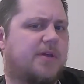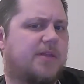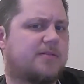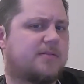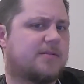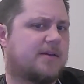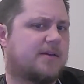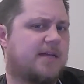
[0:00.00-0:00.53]

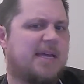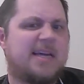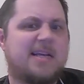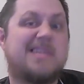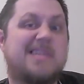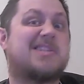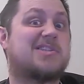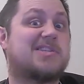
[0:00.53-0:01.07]
That
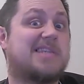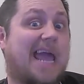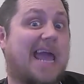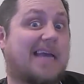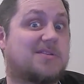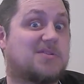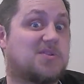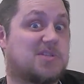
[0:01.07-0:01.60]
the
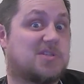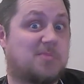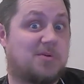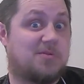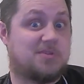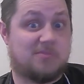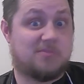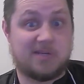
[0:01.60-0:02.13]
snacks, I
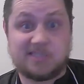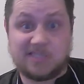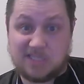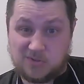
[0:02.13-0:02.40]
suppose you might say,